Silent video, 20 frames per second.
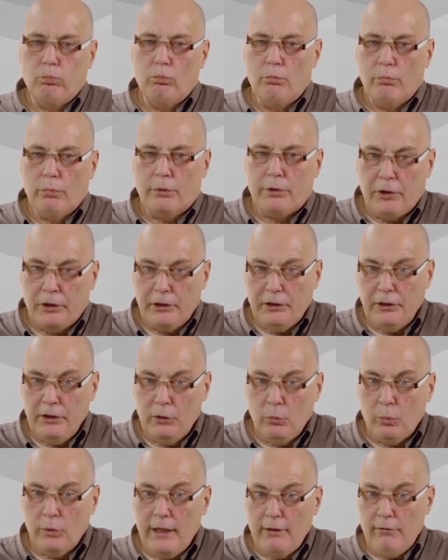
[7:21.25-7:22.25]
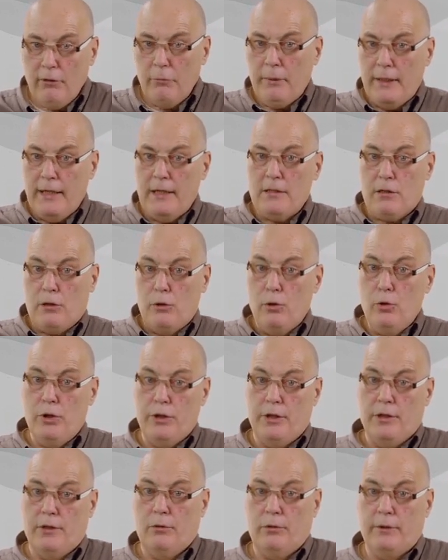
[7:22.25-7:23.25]
criteria will never be
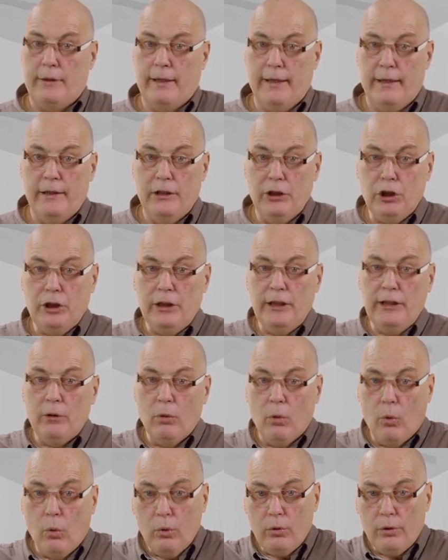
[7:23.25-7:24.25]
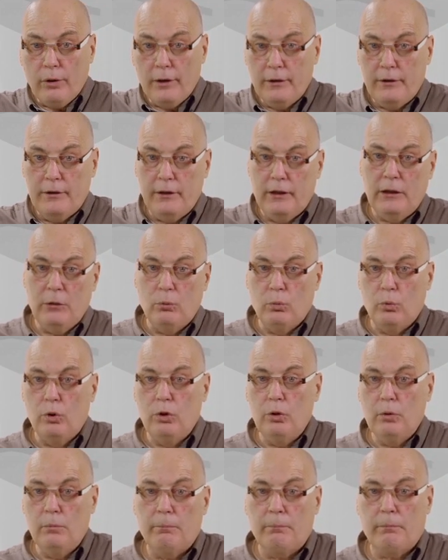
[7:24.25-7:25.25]
excluded. Okay, initially all criteria
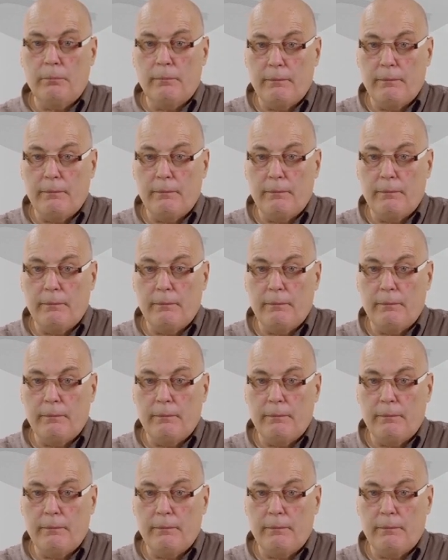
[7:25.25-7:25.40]
will